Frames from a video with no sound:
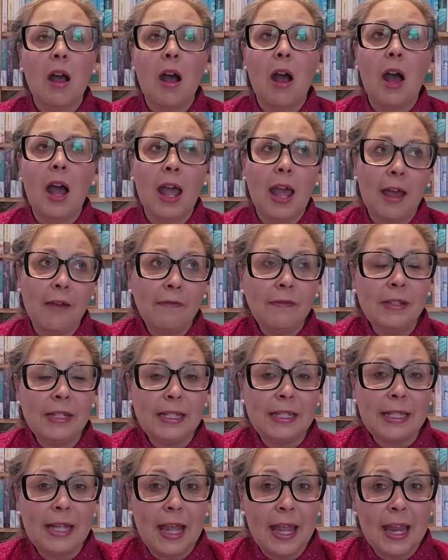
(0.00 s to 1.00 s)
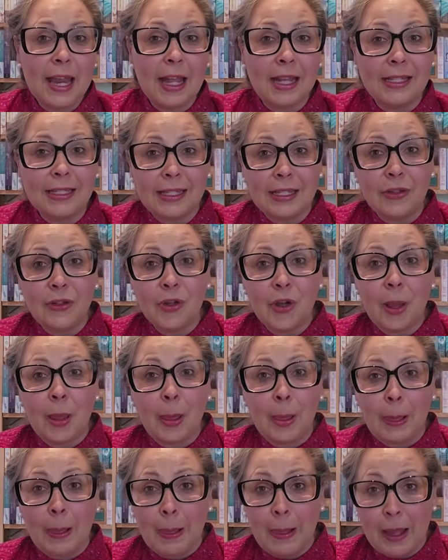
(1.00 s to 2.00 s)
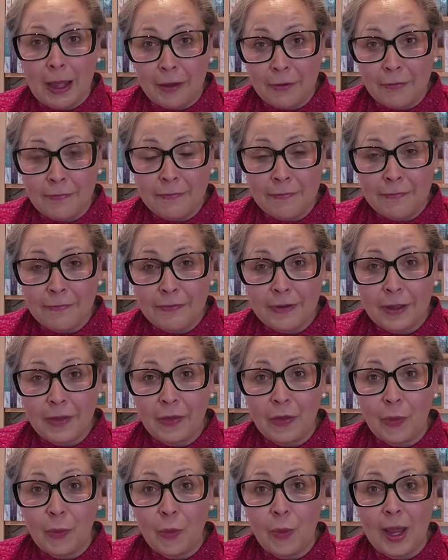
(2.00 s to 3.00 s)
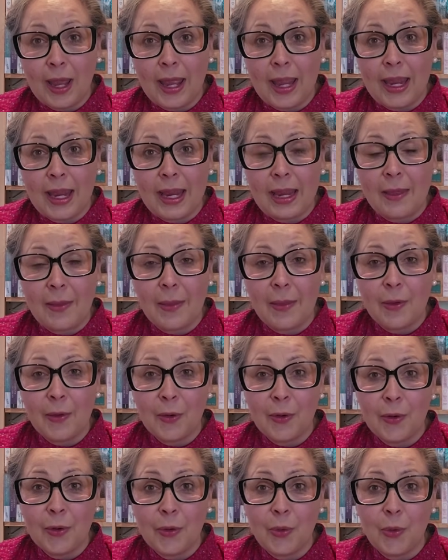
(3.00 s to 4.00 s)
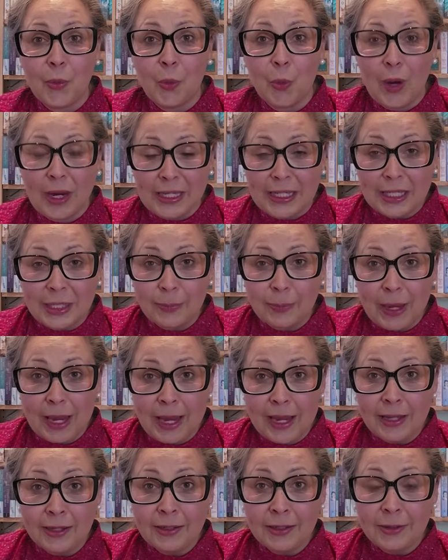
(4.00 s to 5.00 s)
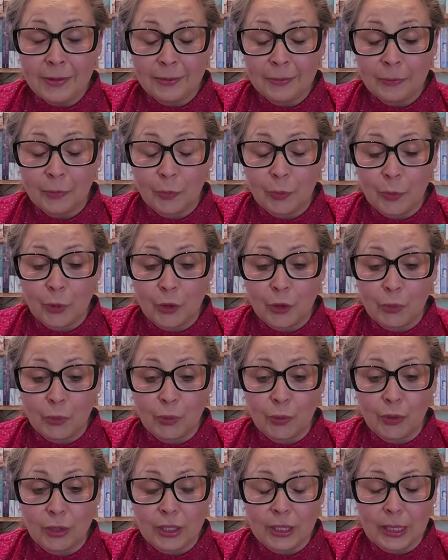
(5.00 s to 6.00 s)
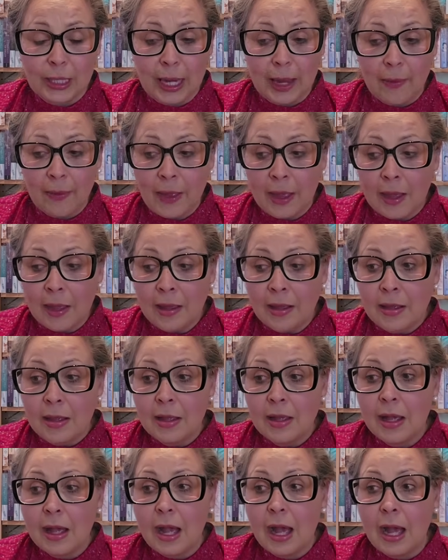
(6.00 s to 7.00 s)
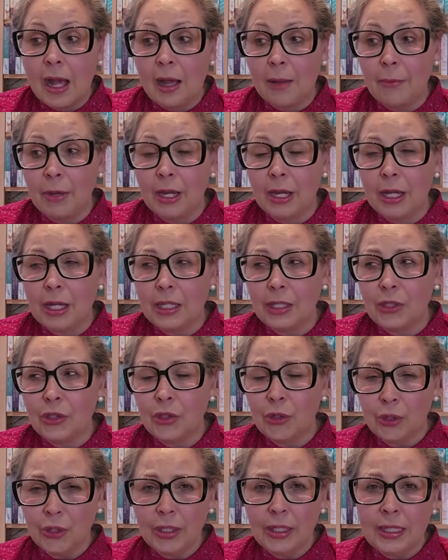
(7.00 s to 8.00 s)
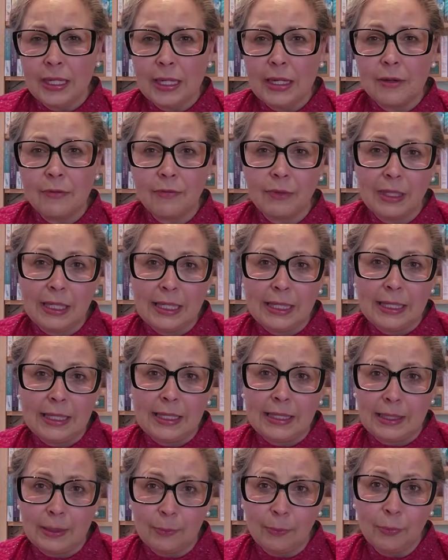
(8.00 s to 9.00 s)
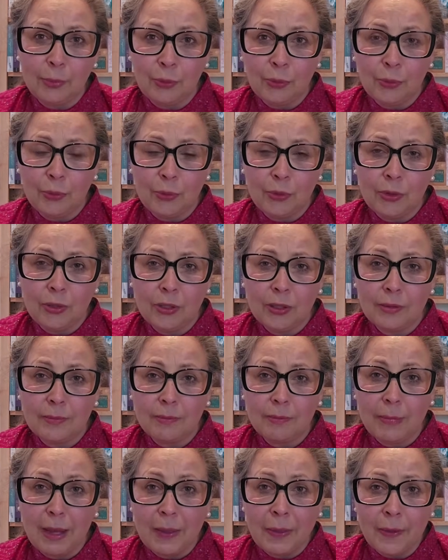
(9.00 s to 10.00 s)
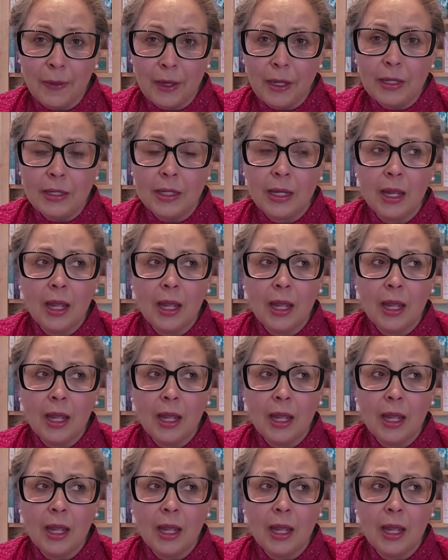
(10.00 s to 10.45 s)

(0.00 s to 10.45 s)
I have to say I did not love the way the waistband was put together. It's certainly a really simple method,